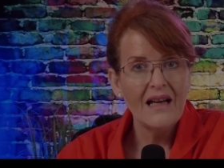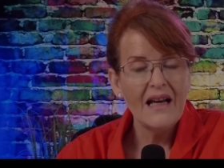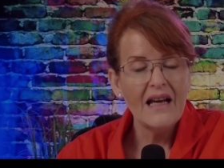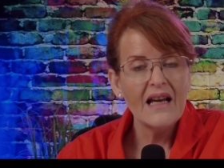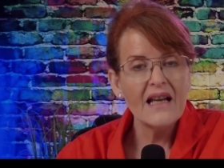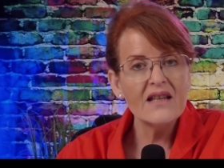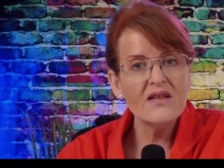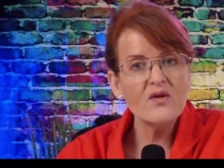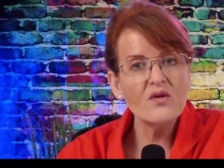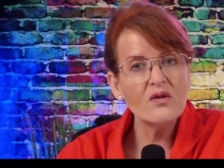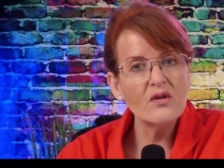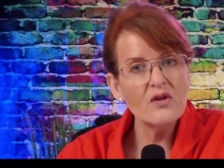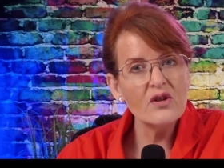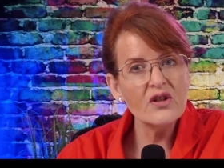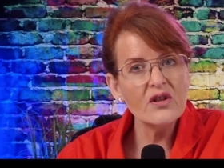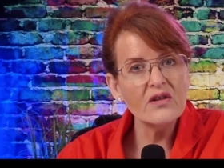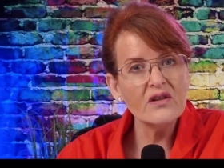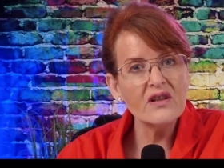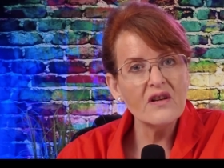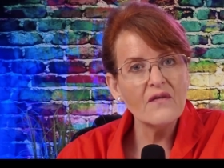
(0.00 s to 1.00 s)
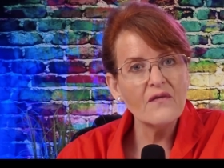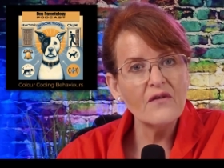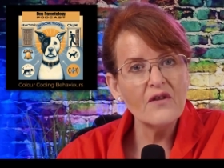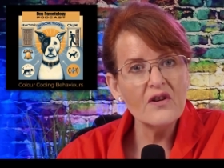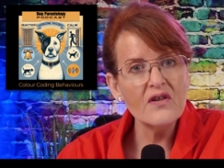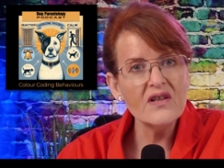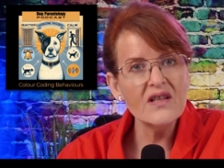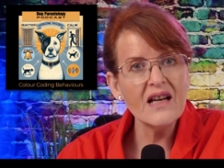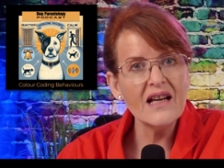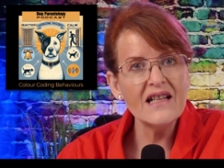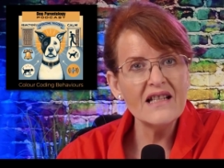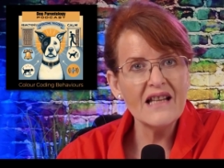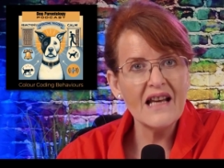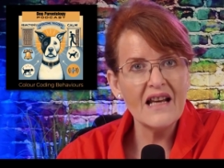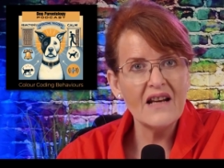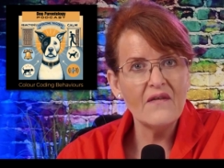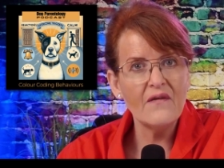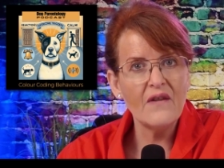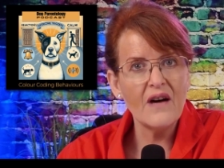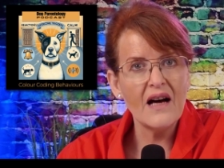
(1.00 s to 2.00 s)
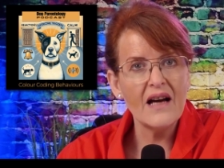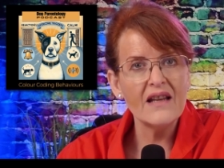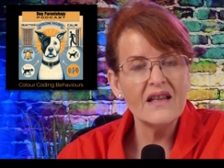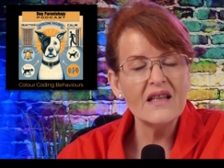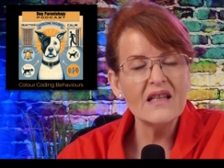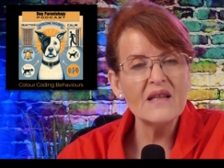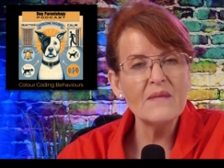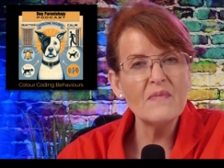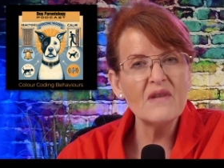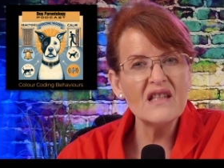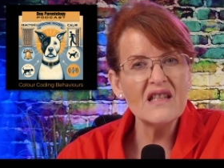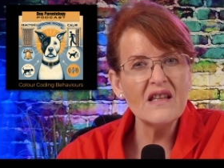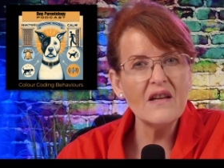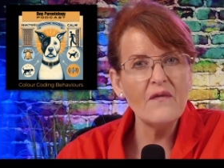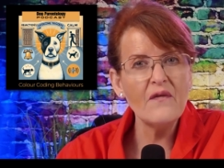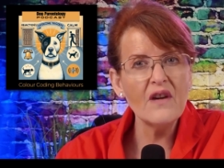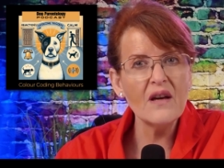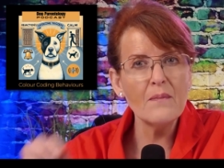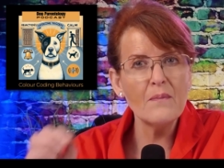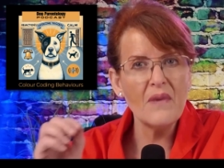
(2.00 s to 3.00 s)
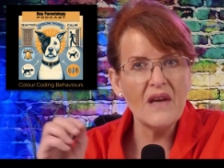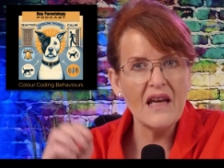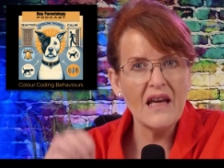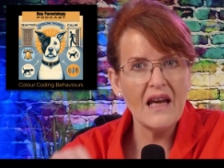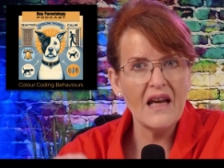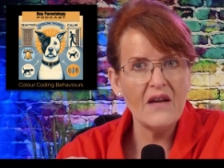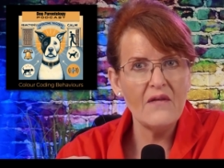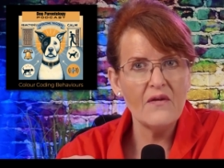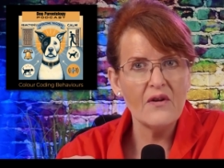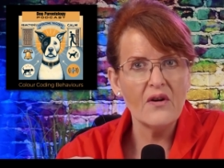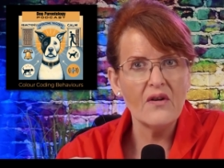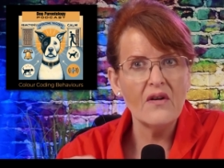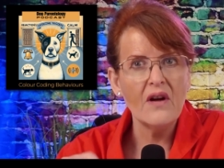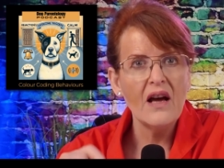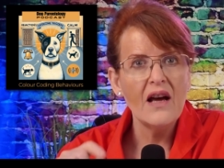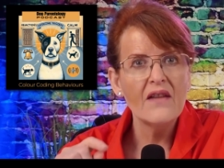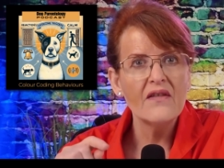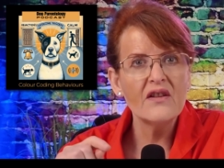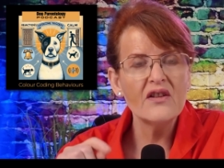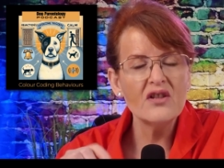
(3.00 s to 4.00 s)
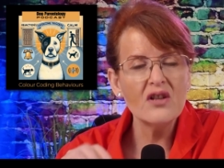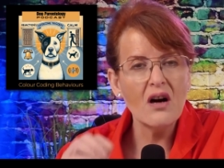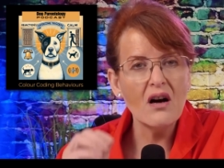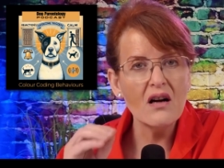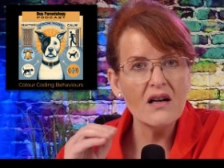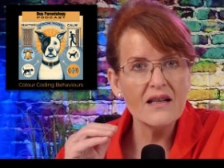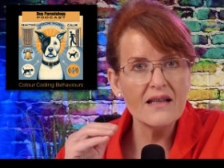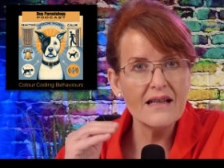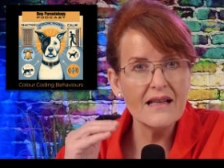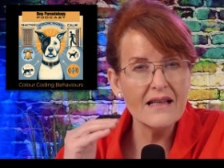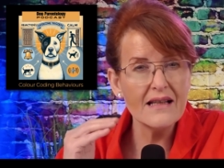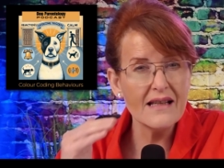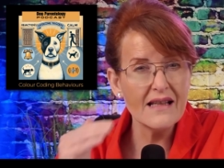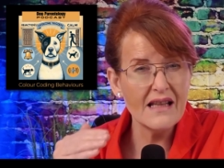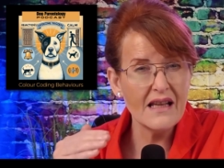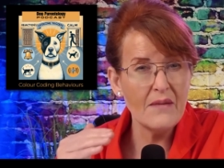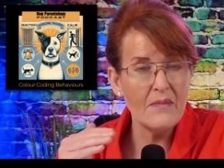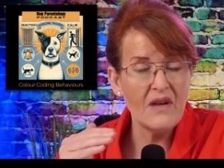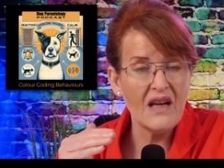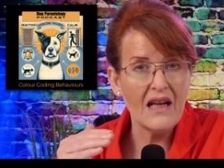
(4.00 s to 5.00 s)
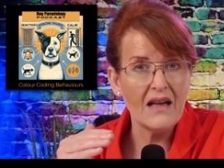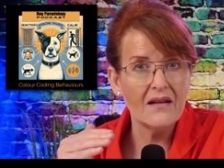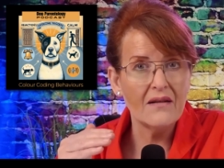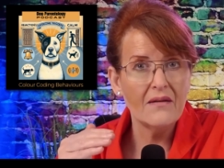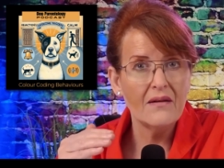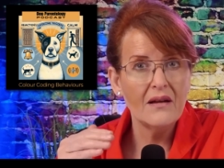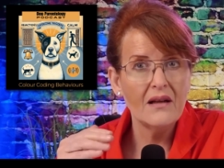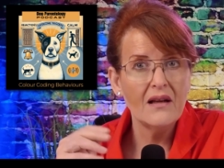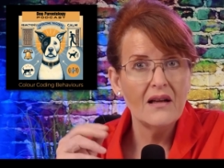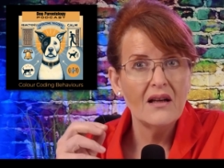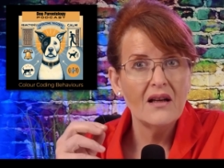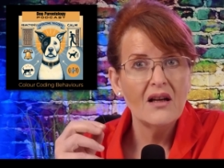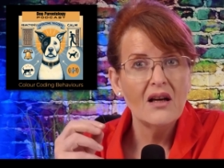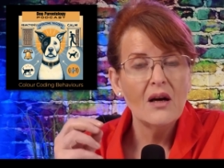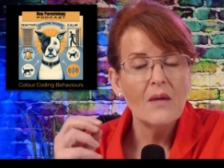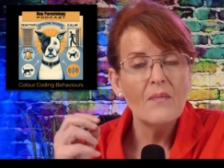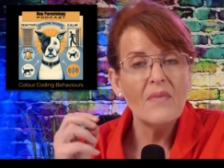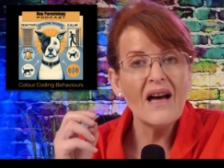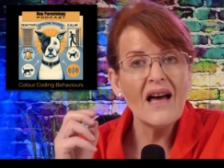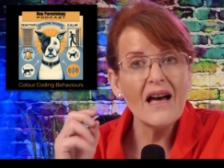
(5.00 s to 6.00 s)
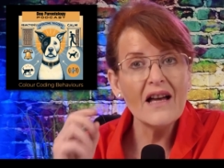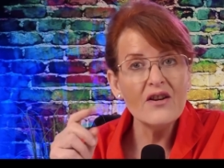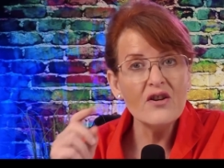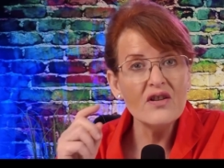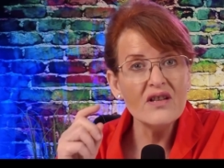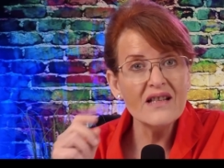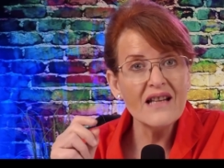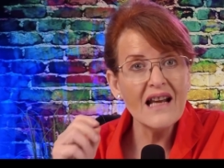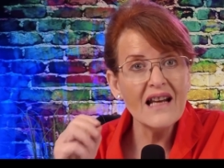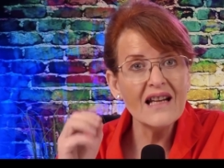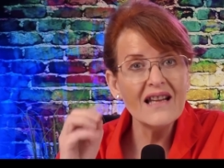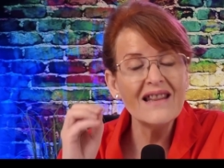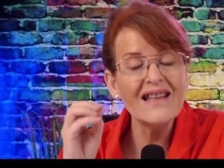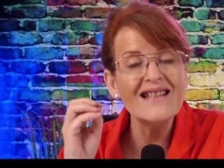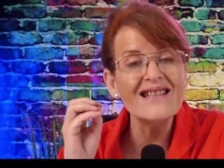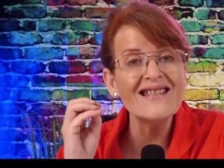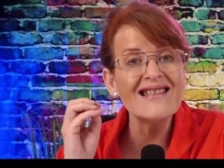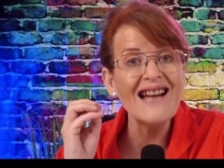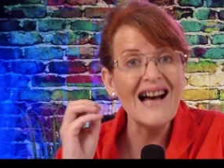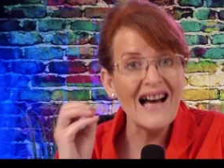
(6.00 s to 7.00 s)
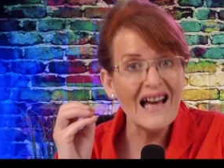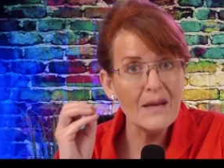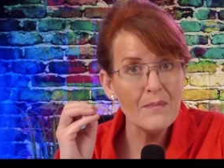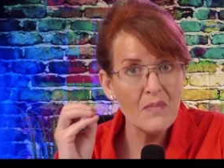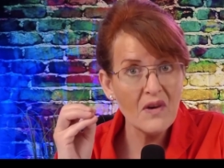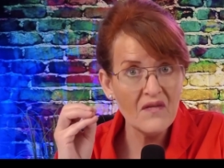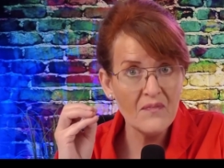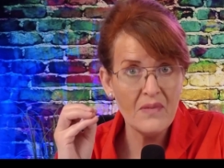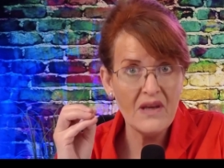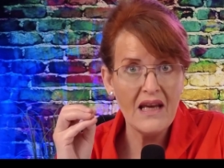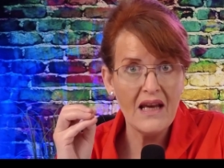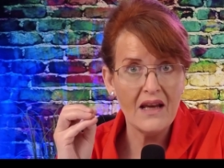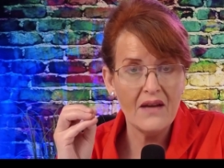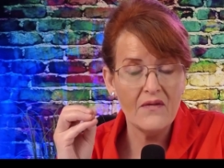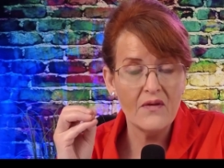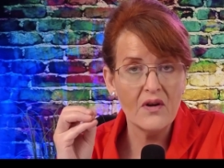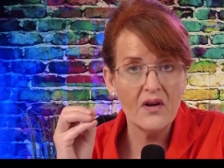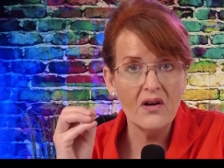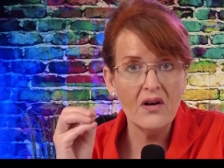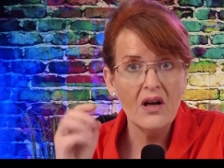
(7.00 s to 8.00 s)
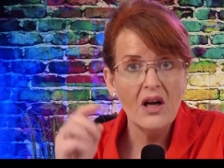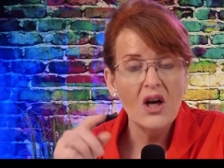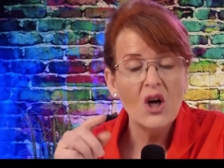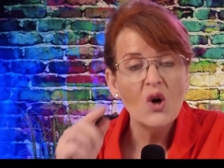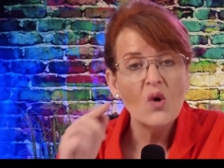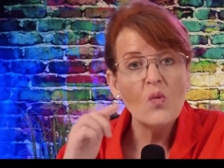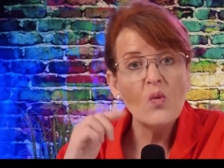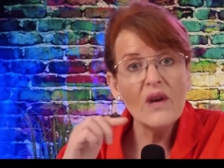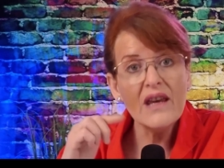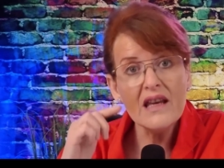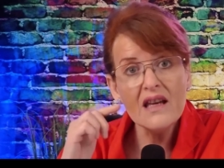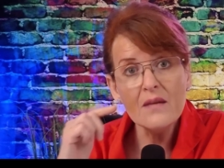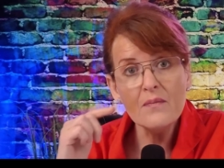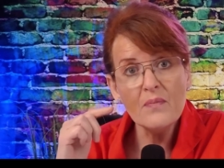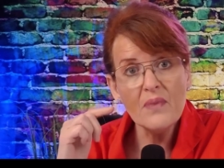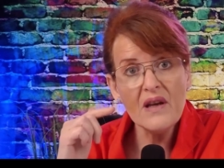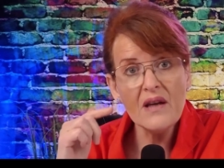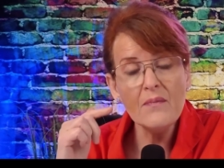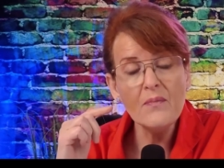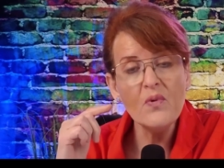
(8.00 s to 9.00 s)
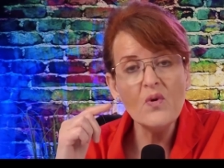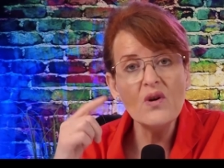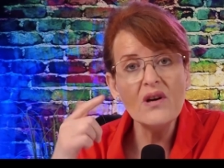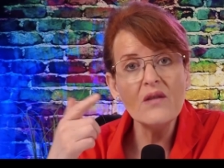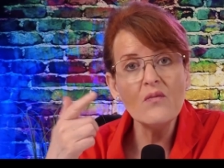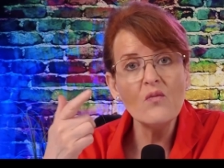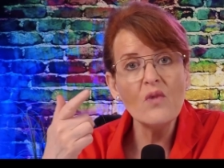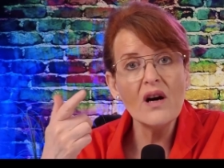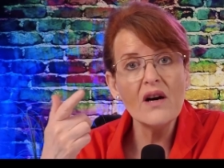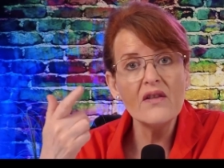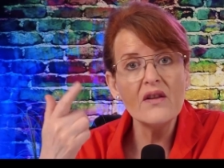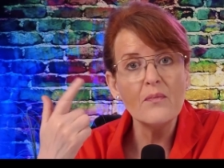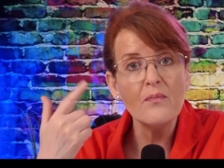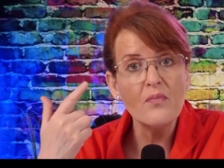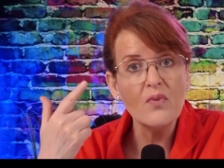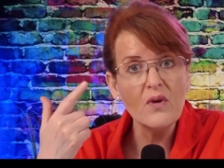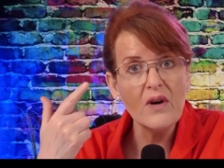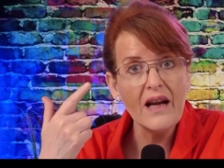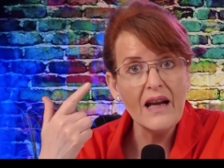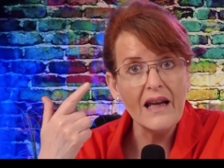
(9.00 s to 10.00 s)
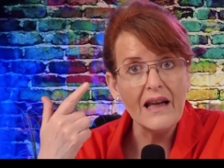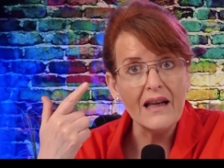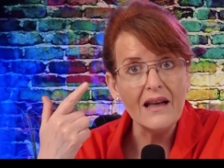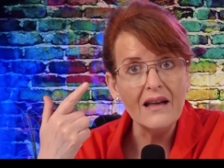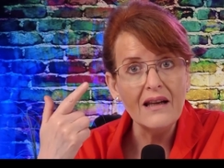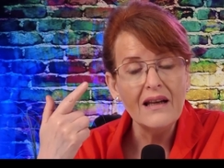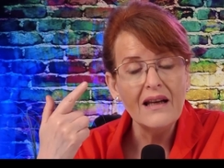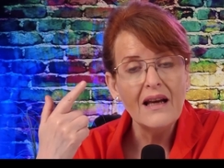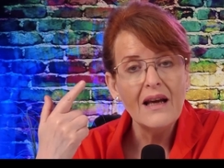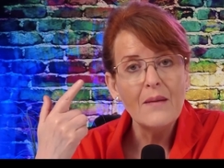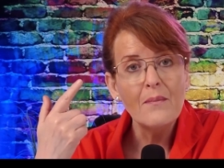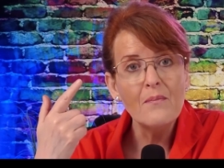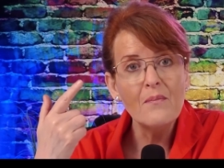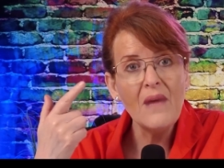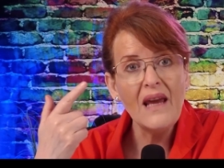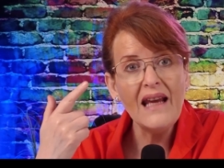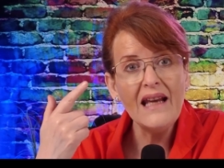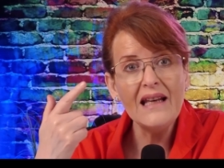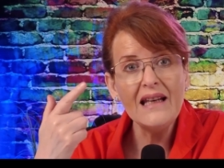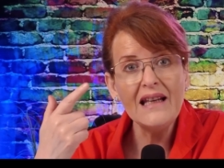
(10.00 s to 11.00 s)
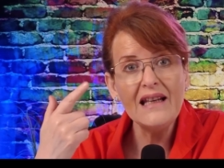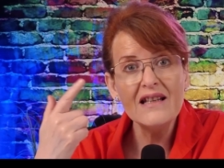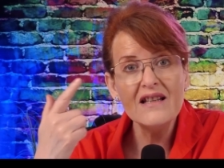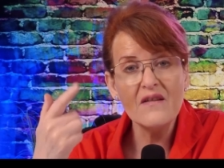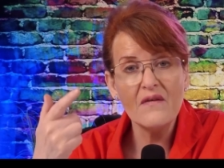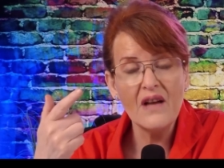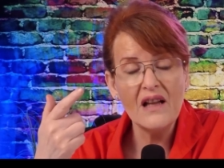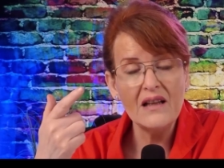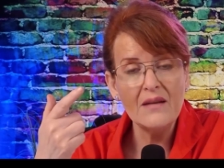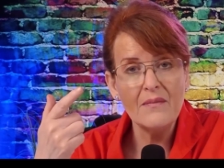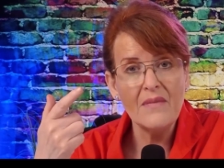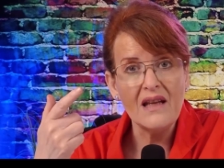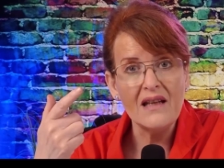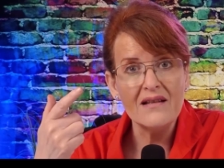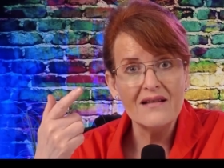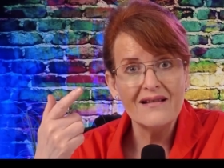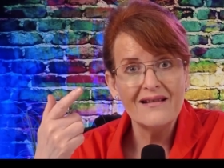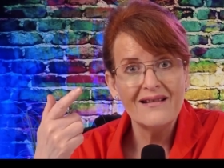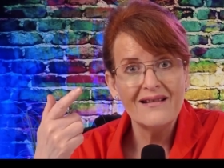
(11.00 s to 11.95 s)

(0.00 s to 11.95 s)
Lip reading: It's crucial to first identify the specific behavior the dog is exhibiting. By understanding the type of behavior, we can pinpoint where the brain may need development